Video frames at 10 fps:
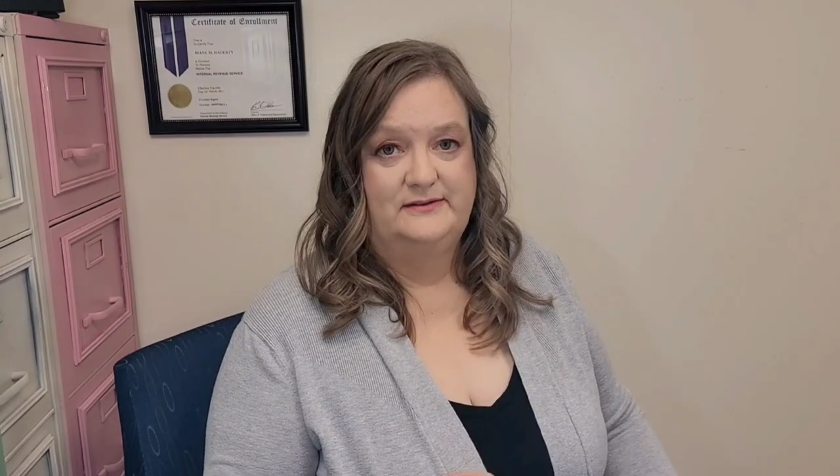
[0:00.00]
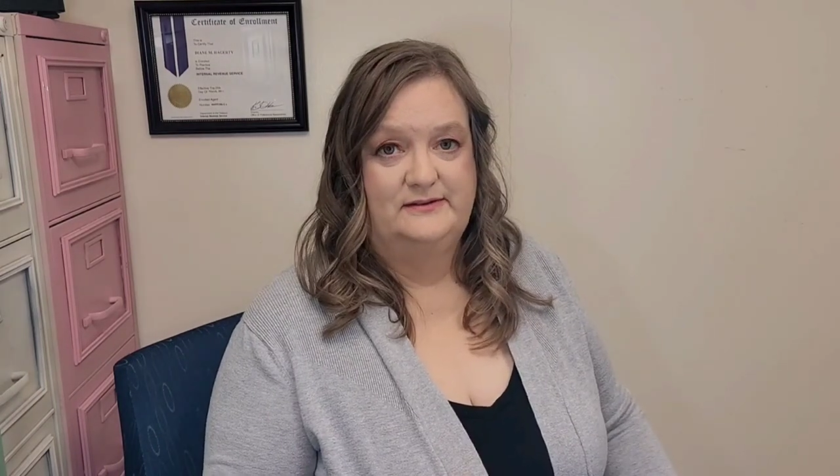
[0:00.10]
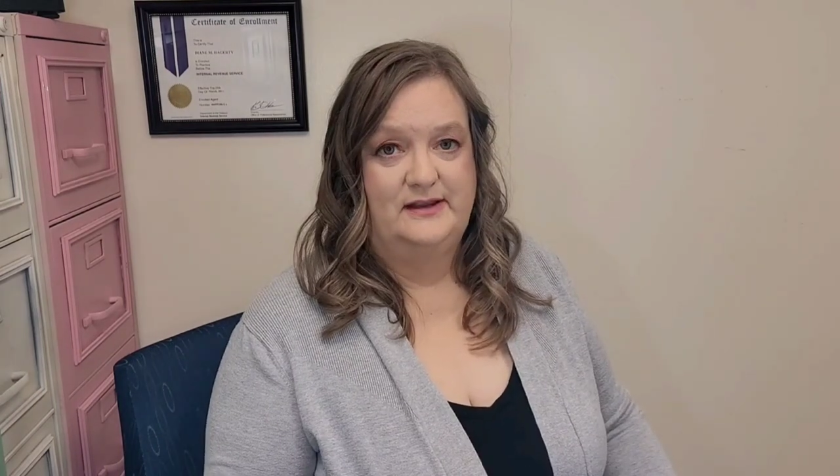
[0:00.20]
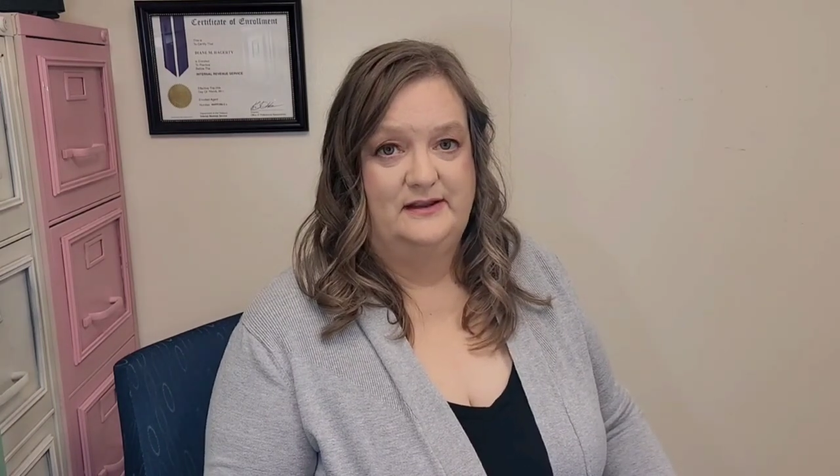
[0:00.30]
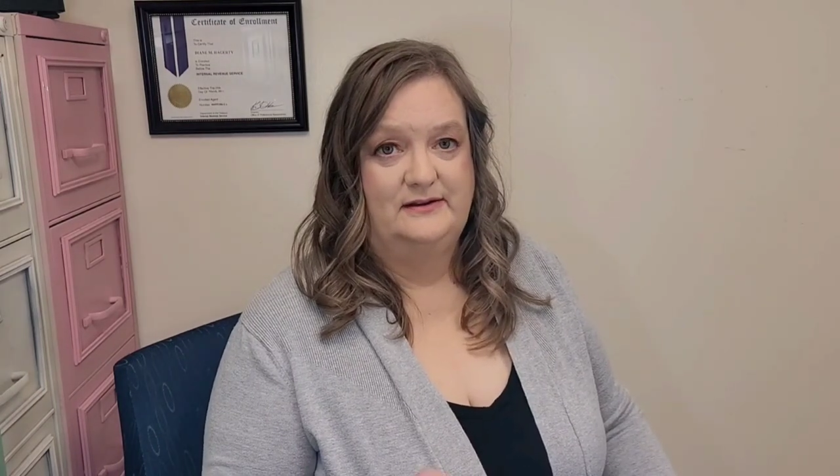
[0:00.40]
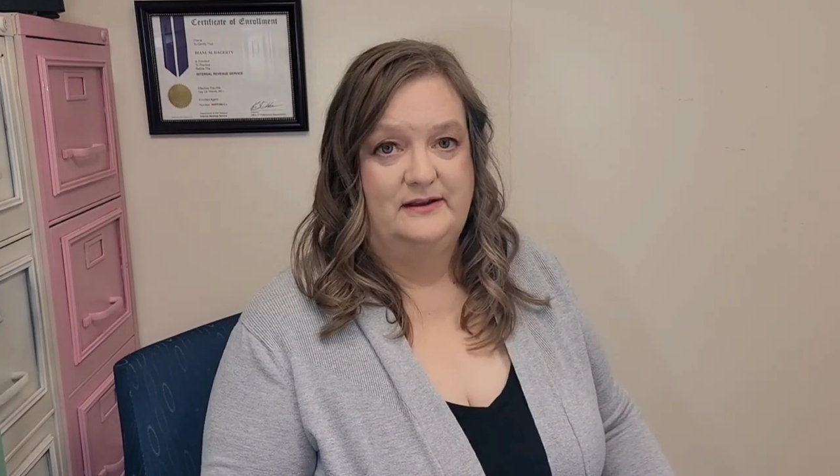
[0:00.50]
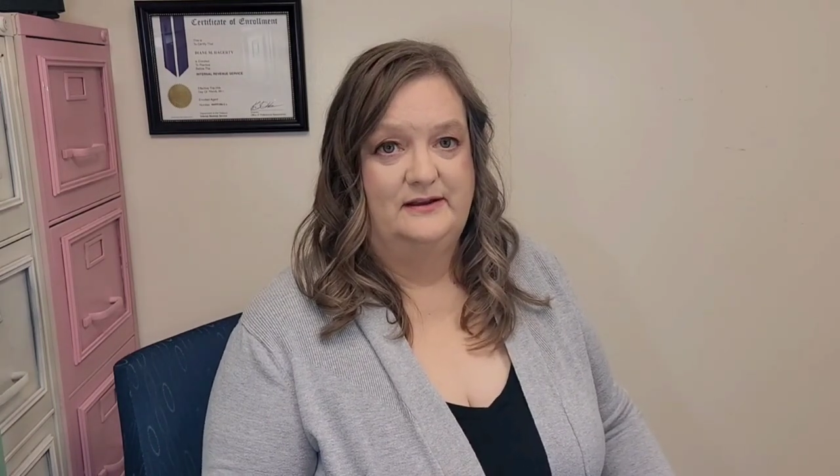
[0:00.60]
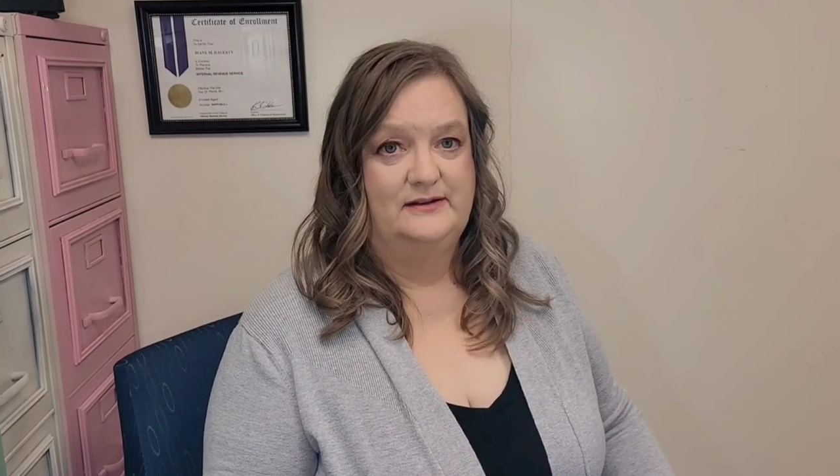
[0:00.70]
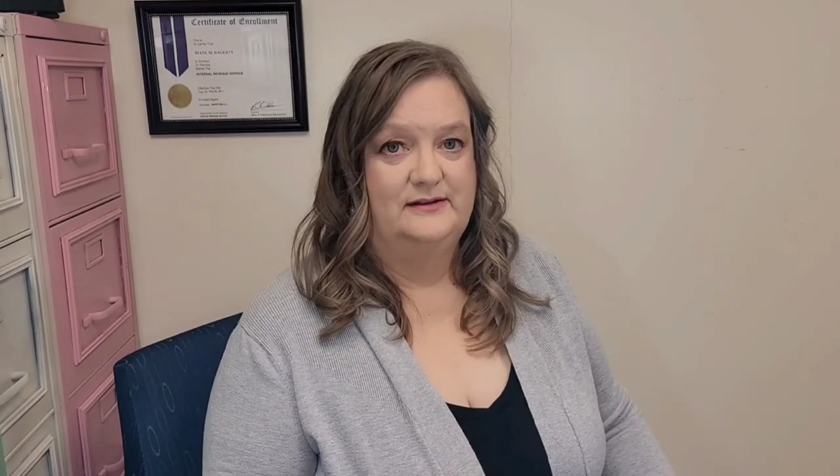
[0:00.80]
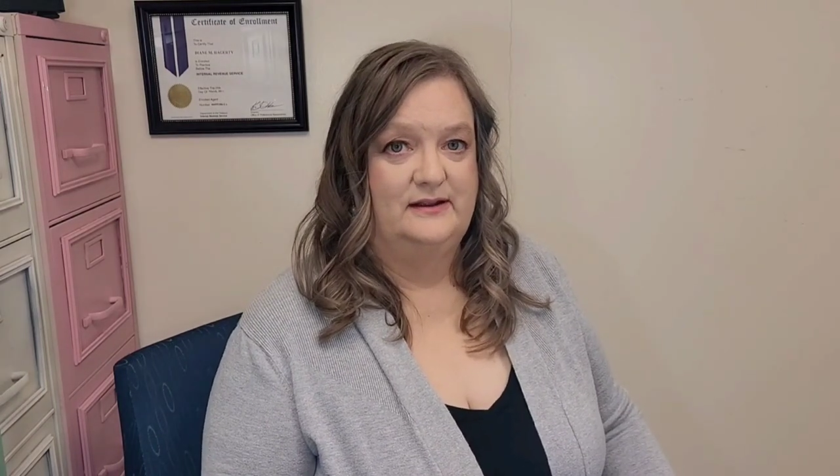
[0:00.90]

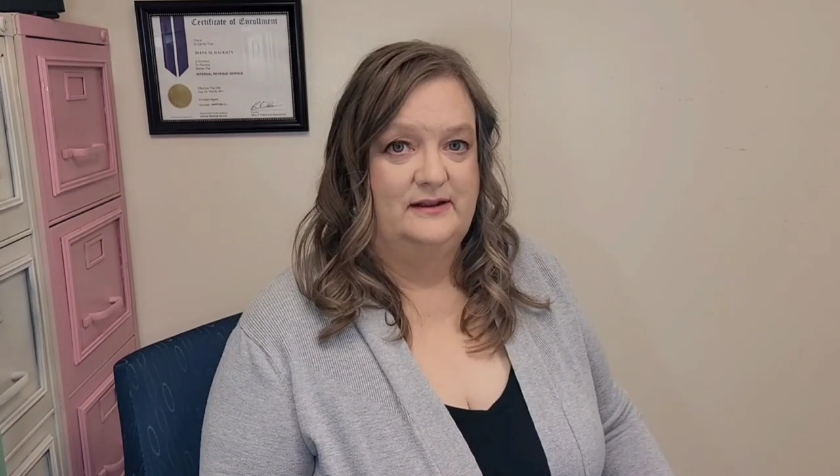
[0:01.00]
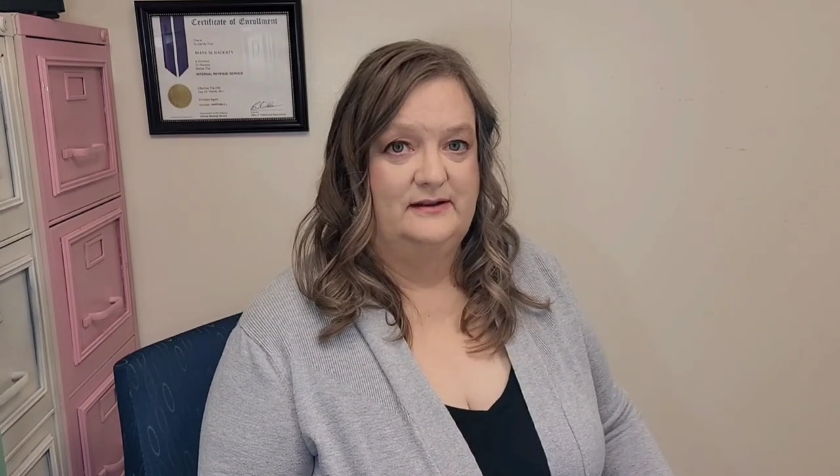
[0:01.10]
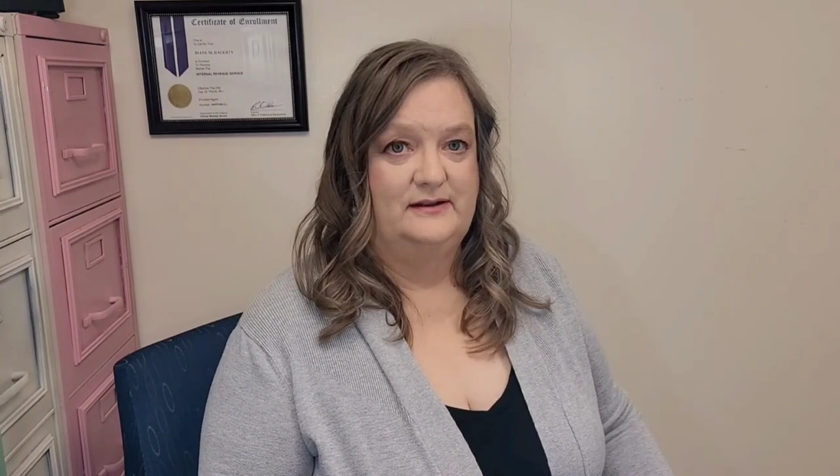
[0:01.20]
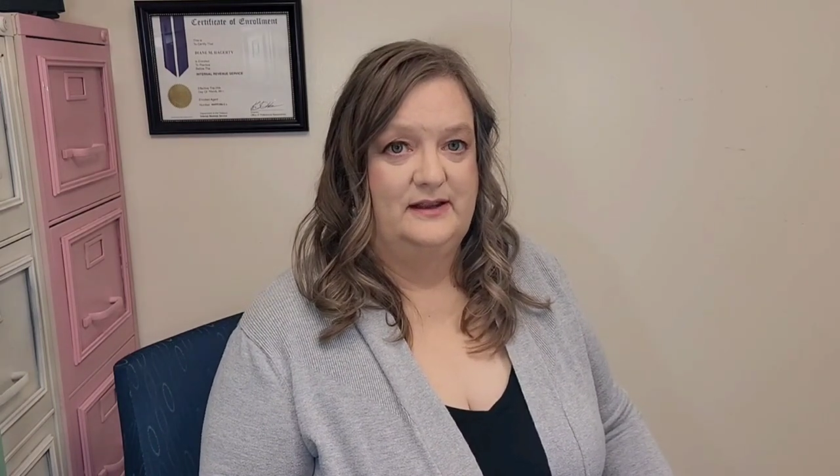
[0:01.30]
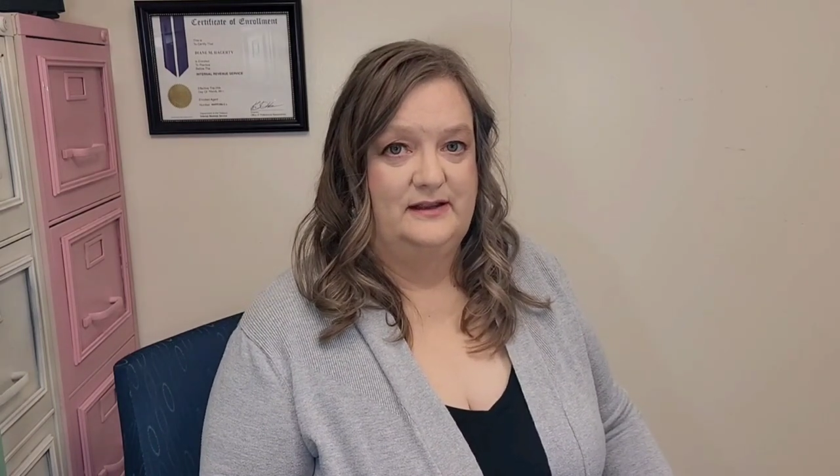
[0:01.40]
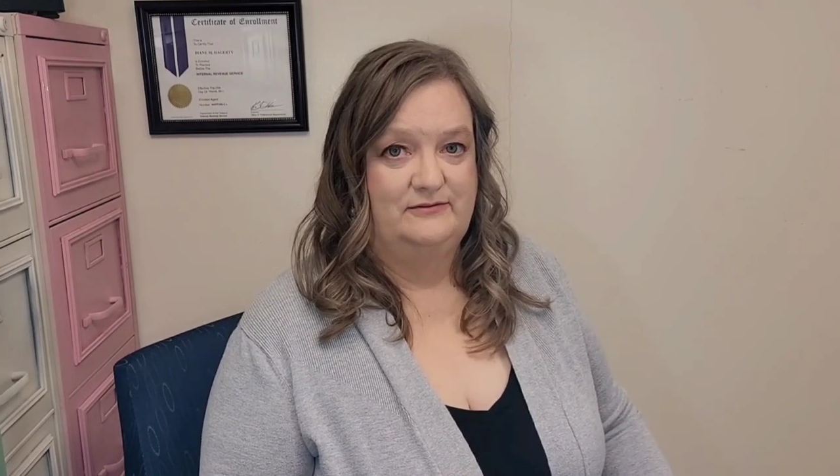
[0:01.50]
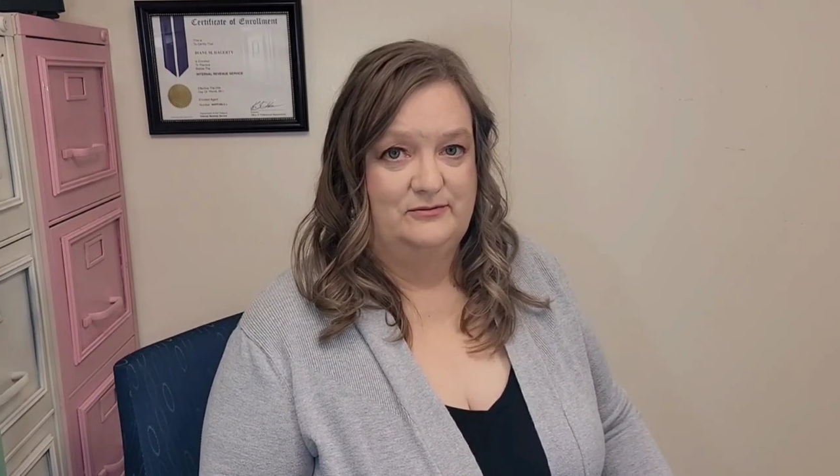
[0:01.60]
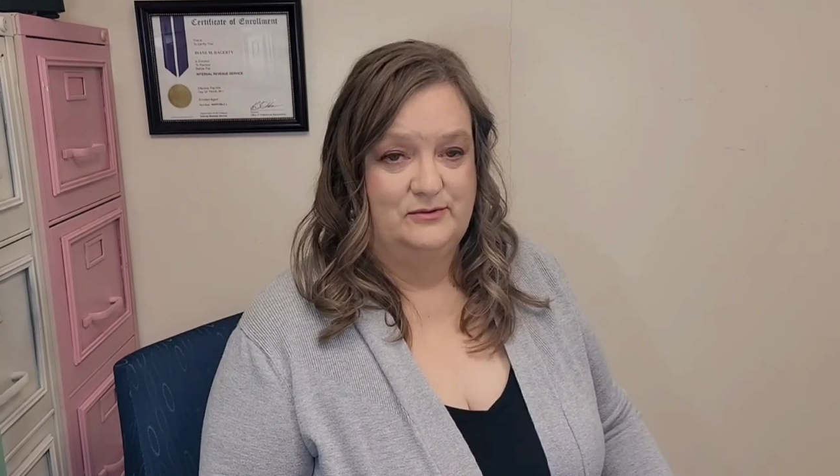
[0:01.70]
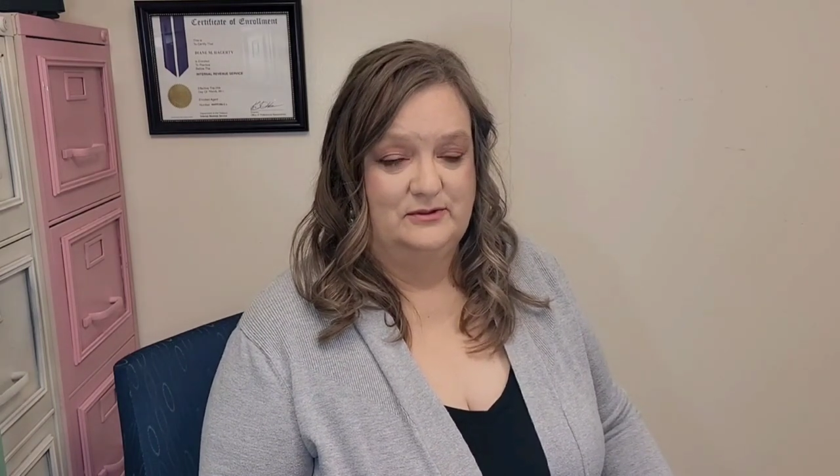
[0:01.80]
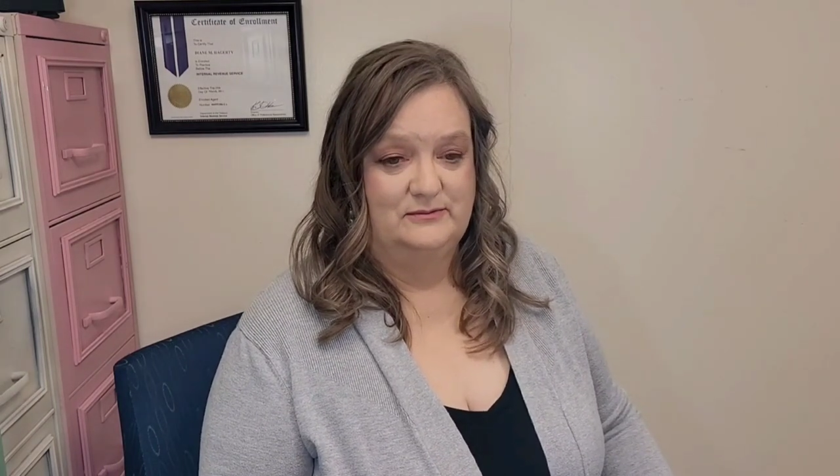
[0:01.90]
1099-K
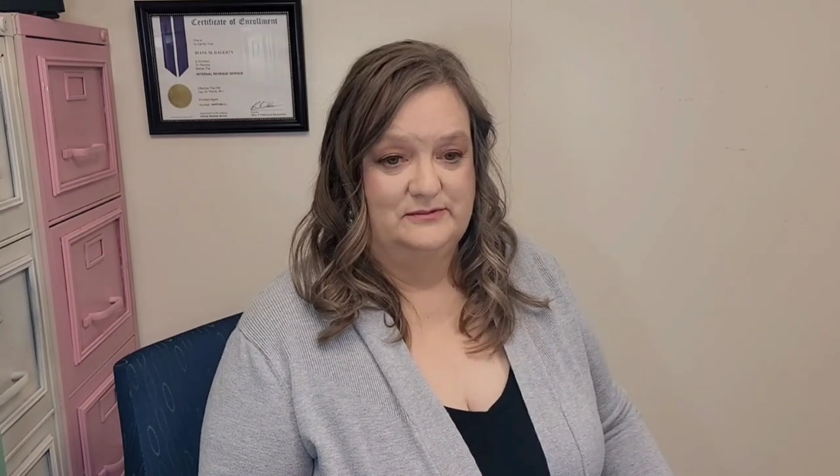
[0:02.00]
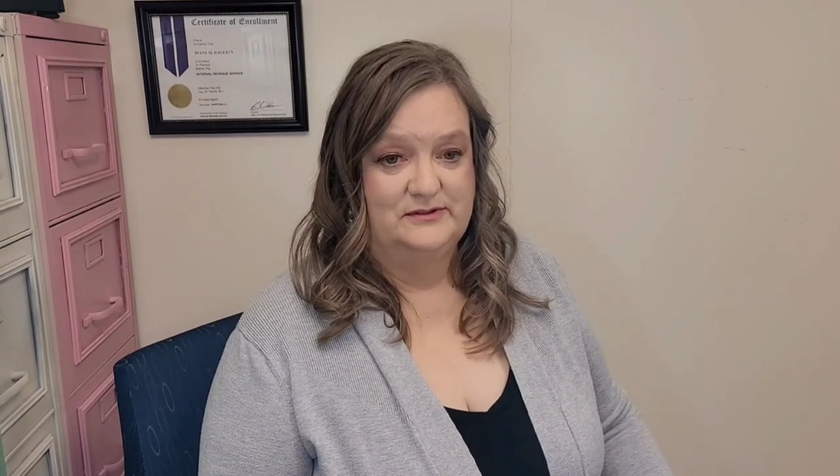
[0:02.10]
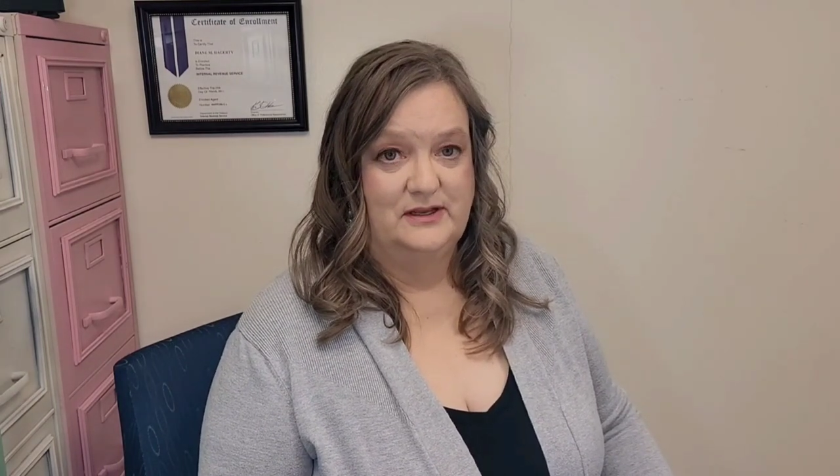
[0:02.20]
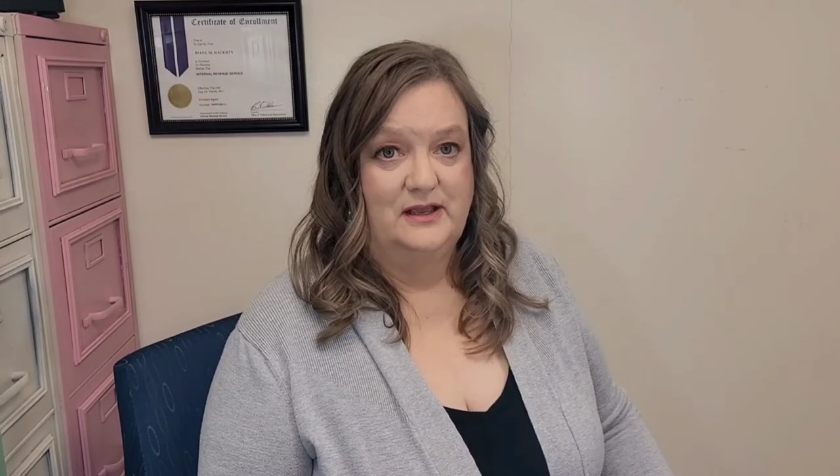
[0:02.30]
forms.